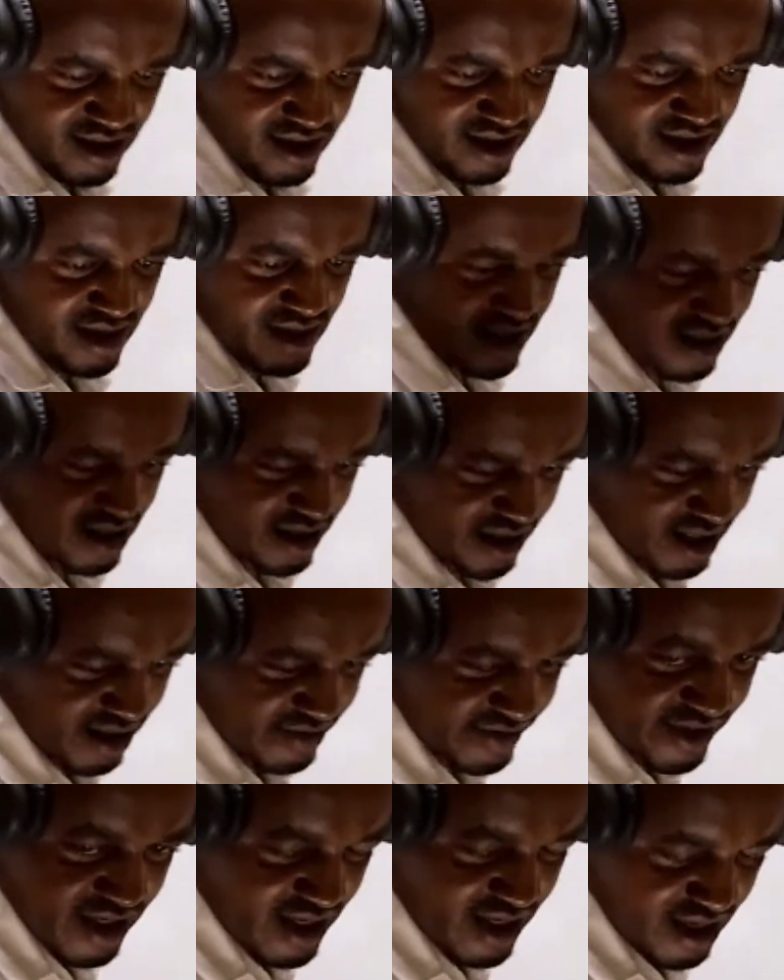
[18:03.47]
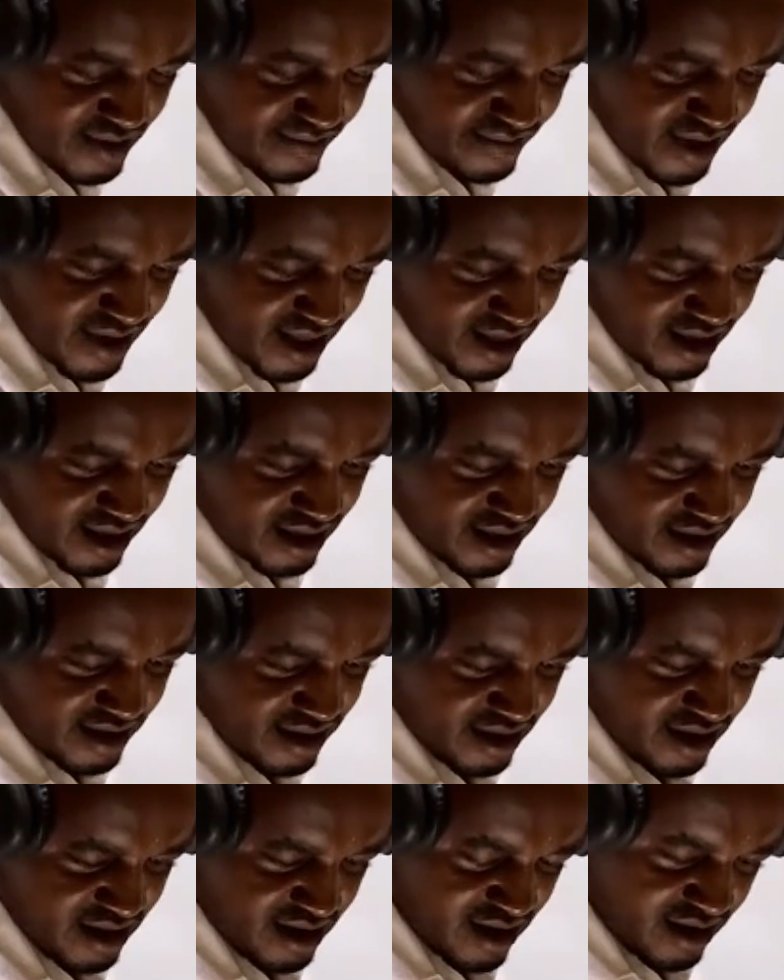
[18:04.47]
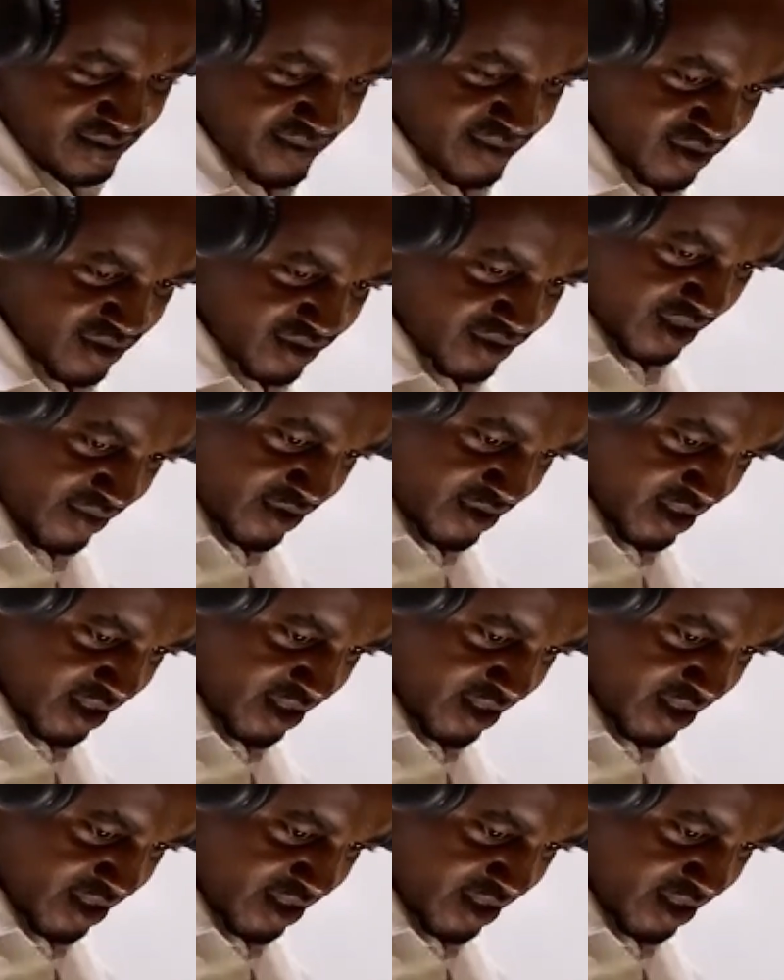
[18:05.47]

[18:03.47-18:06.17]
and then we come back because I want